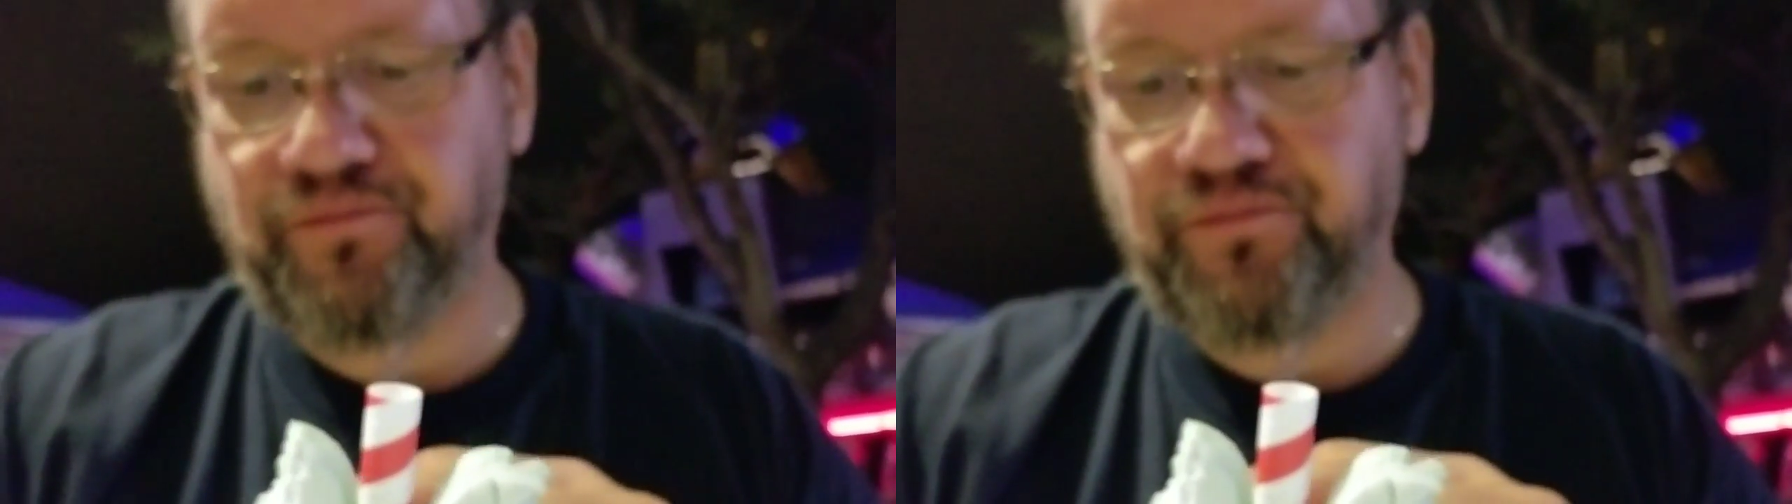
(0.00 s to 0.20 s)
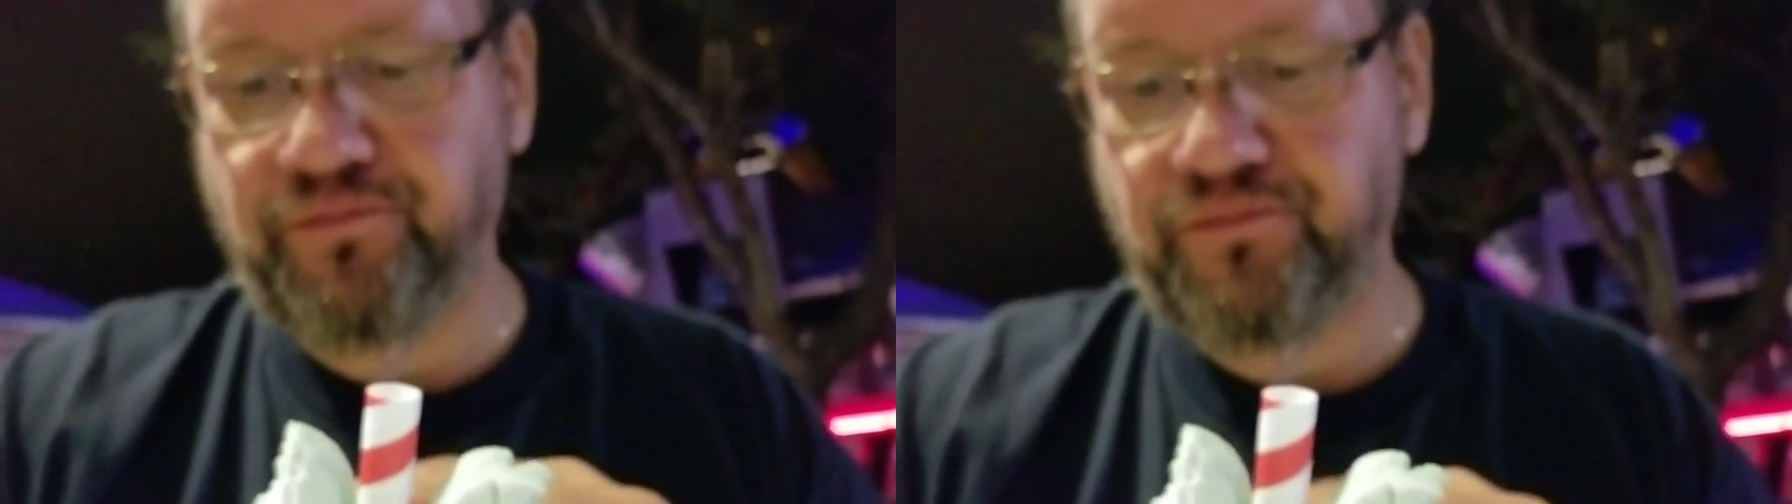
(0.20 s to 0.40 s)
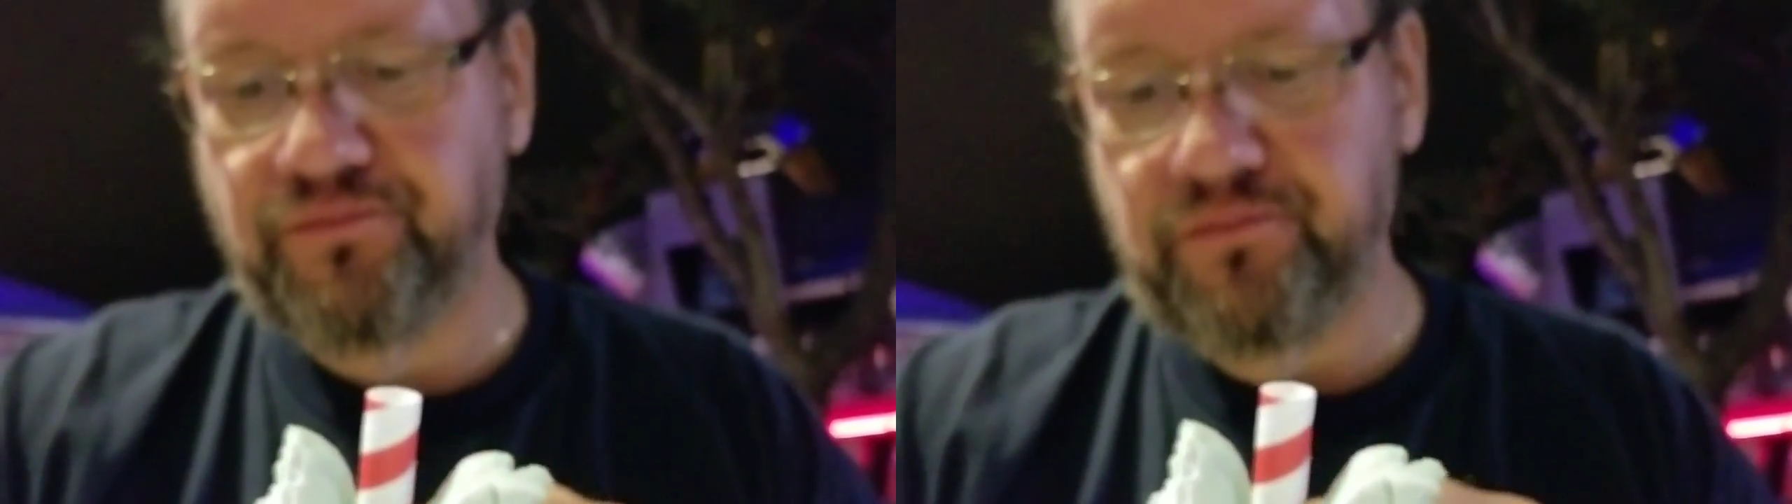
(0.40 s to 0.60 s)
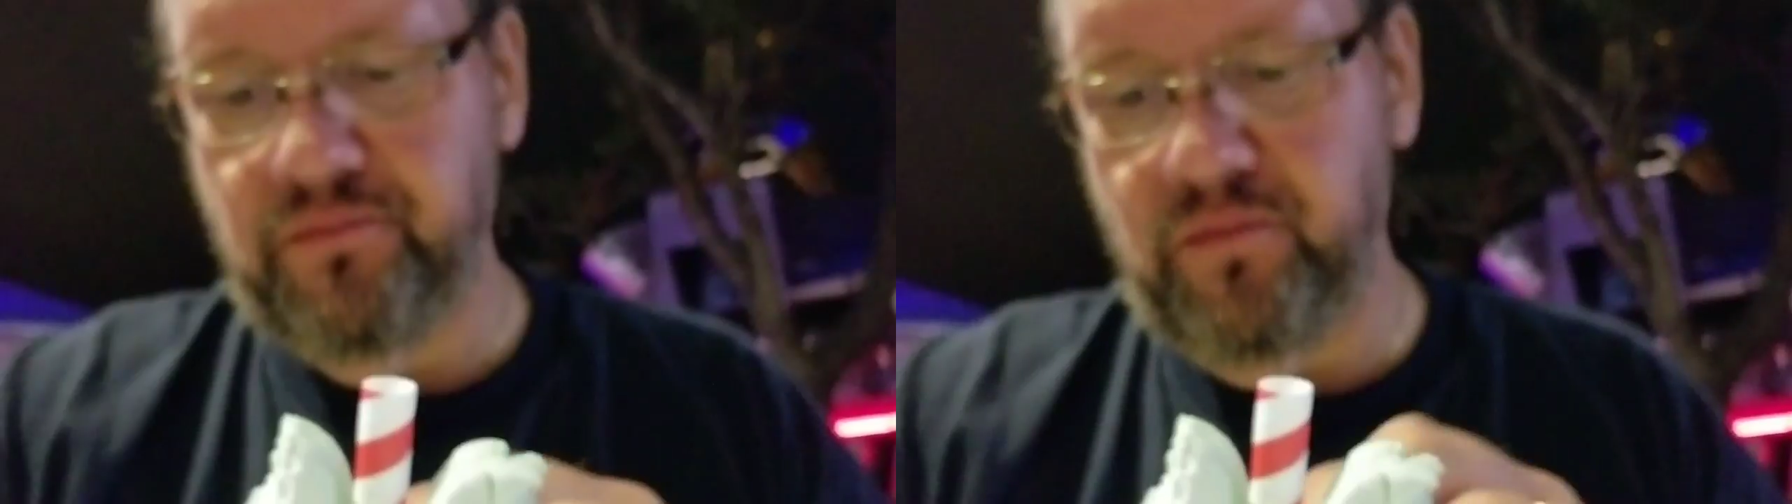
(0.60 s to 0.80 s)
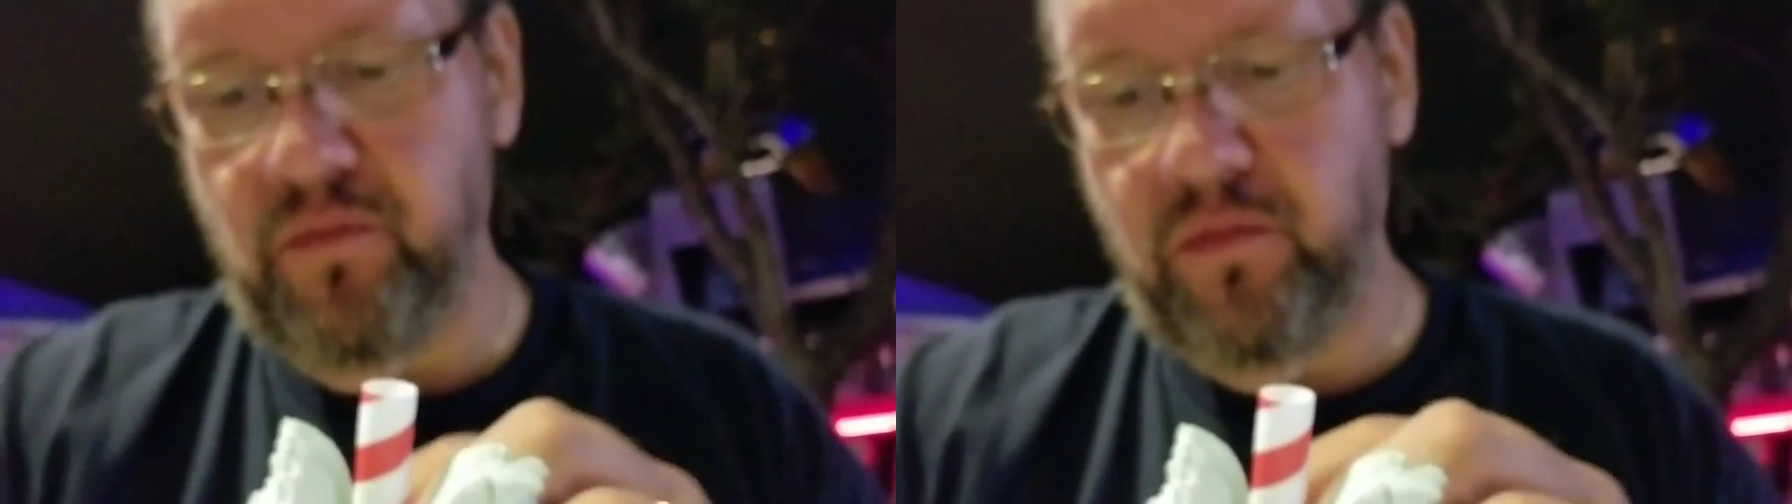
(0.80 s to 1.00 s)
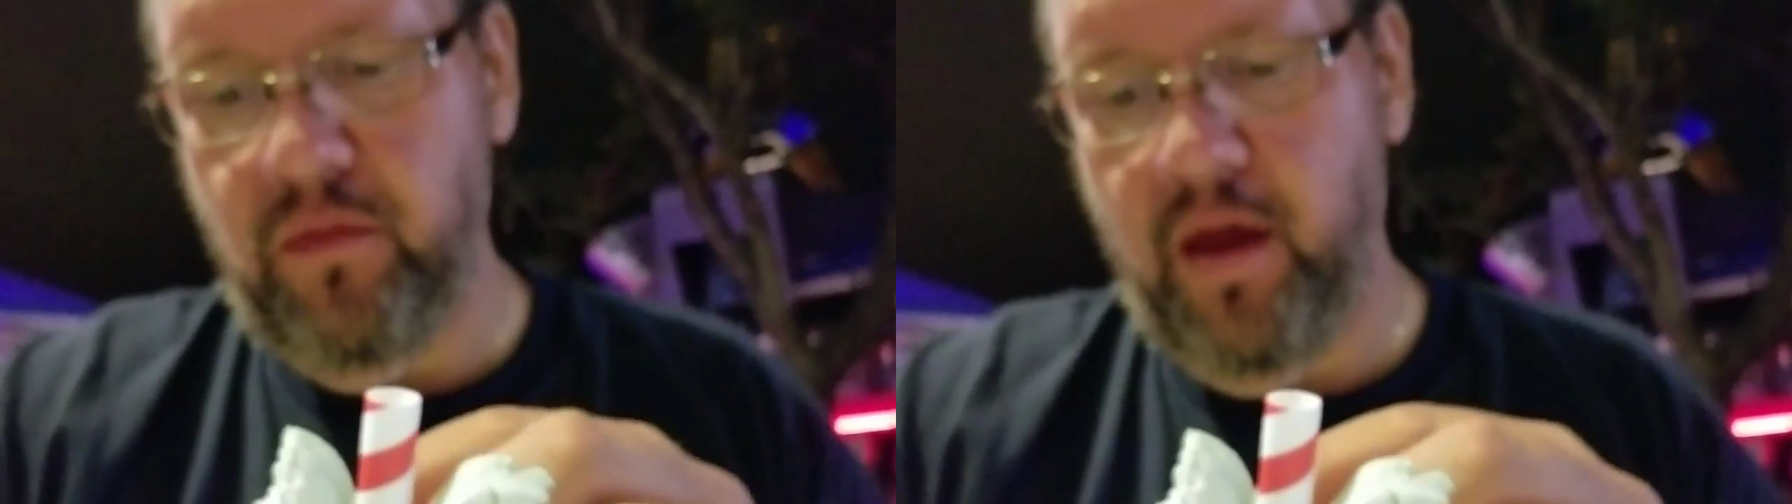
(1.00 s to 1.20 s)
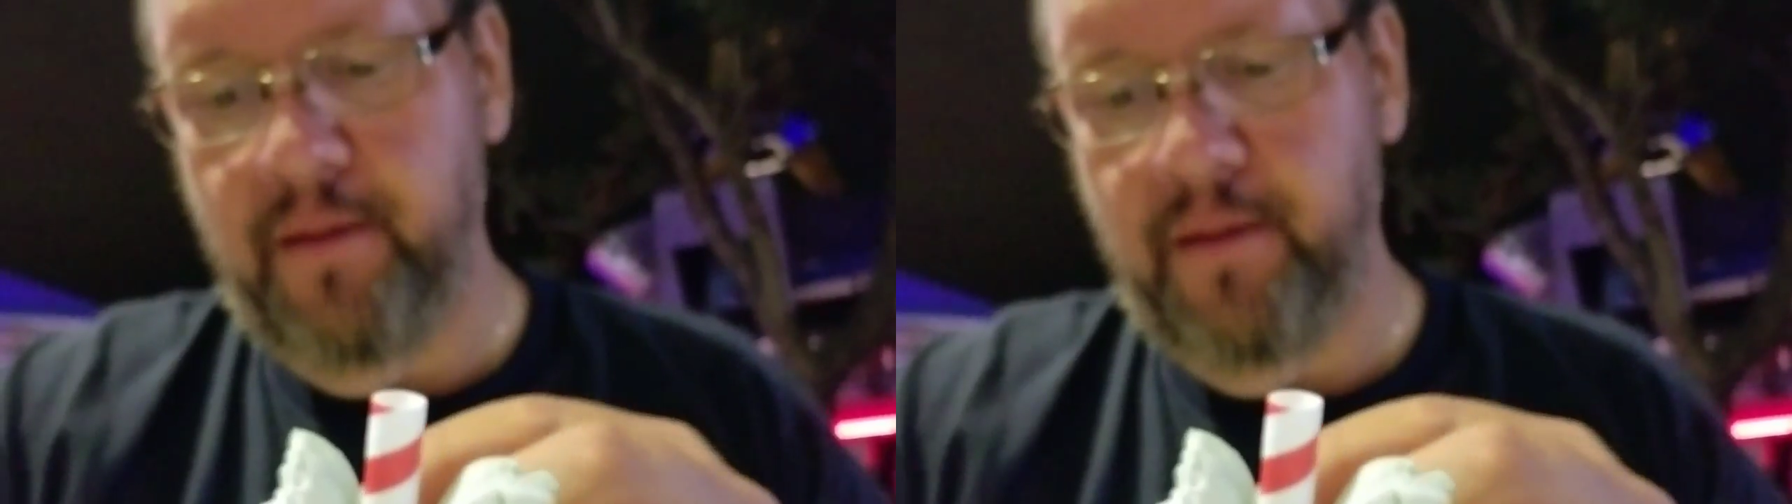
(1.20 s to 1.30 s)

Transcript: prepared for that.